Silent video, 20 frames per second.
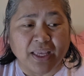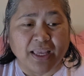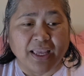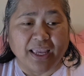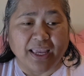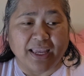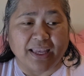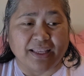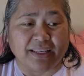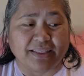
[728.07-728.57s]

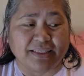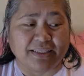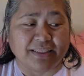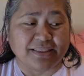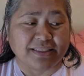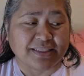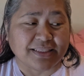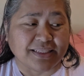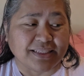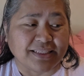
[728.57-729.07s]
and
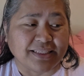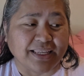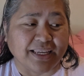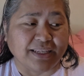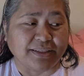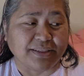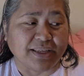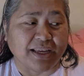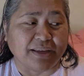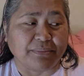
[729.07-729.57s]
it's going to take
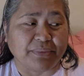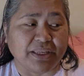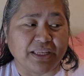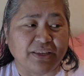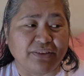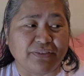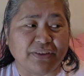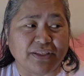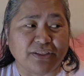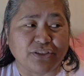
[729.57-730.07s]
time
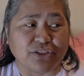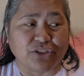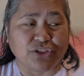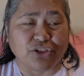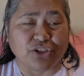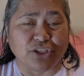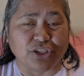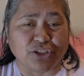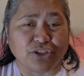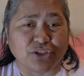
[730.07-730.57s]
even
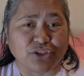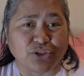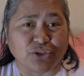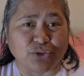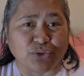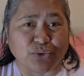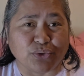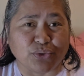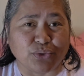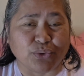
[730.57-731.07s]
just
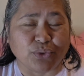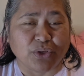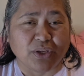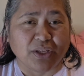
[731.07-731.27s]
to